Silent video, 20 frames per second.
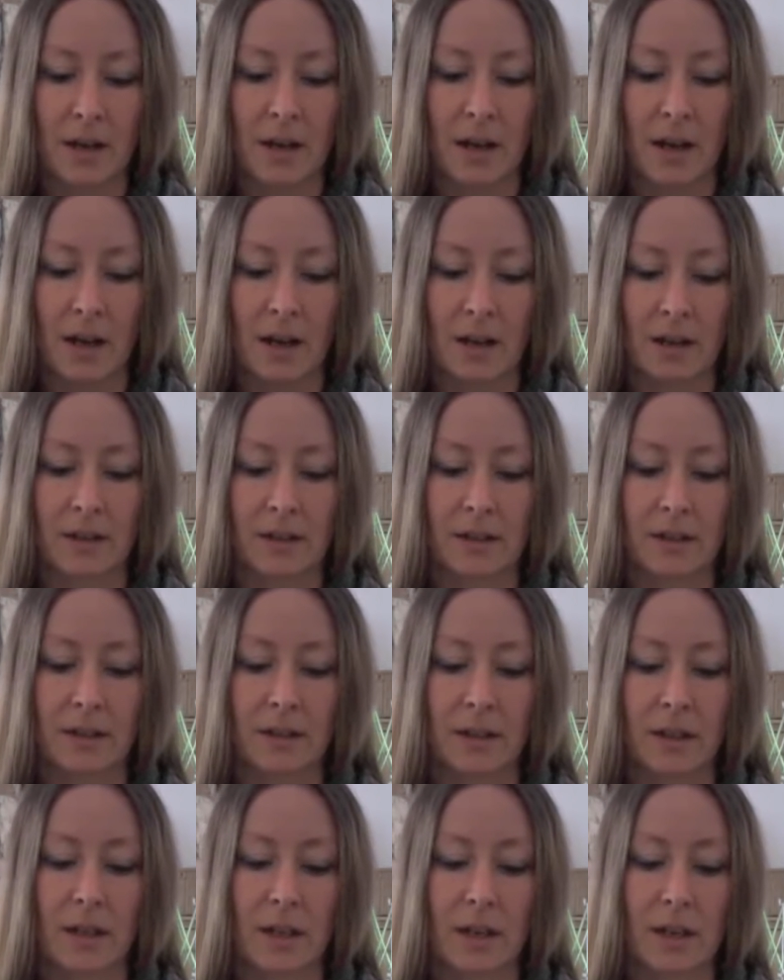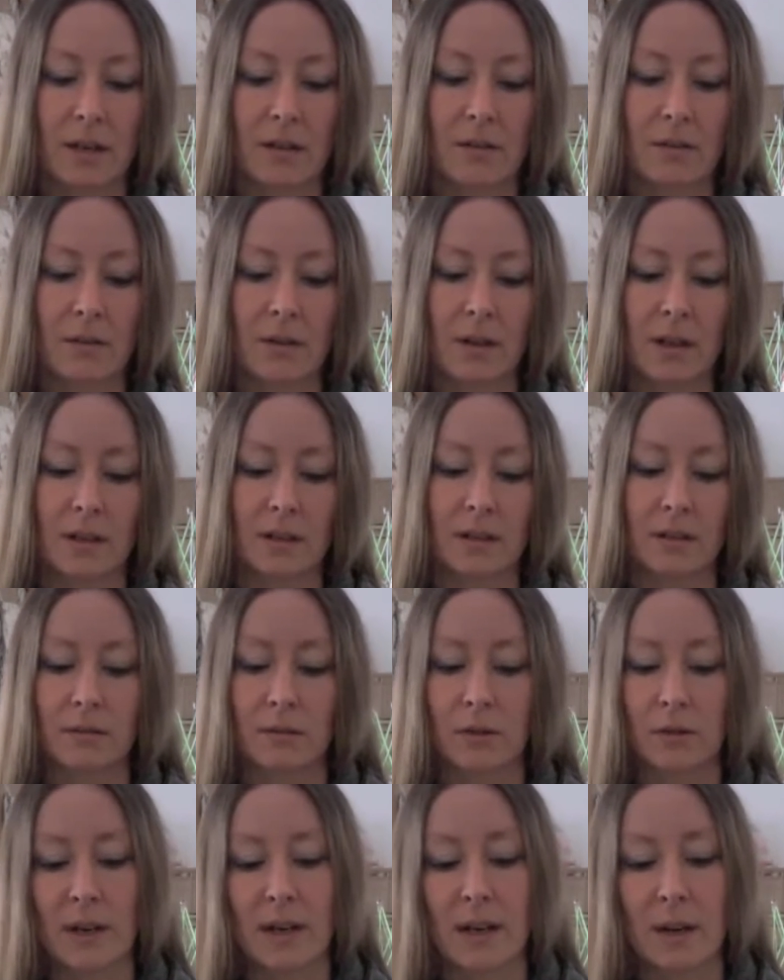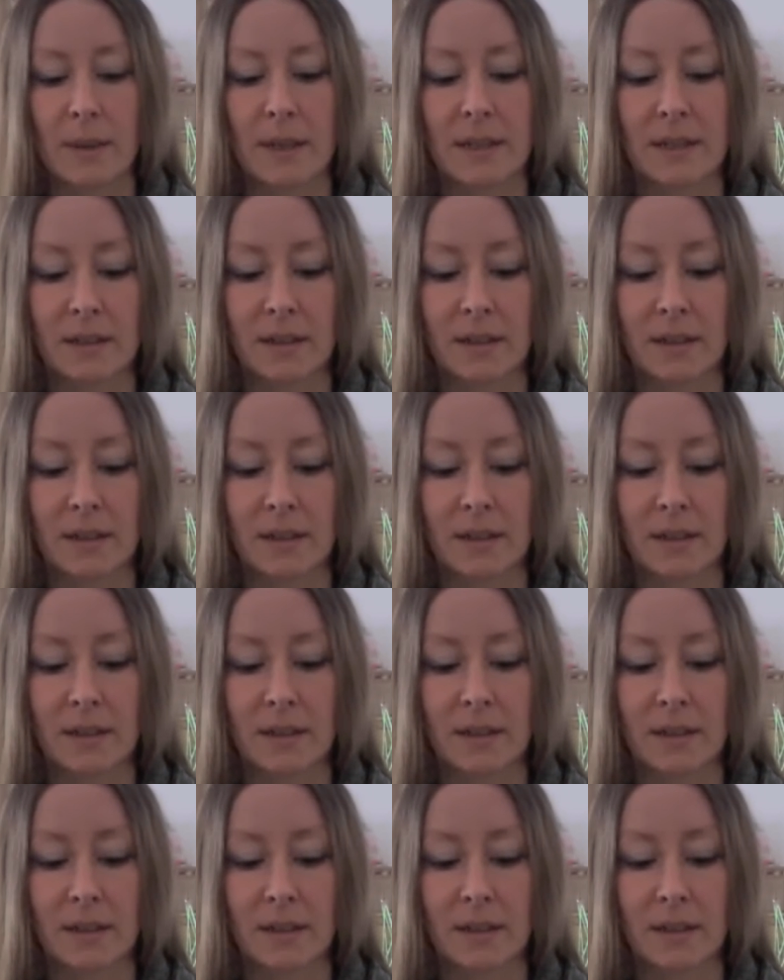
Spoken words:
And it's recommended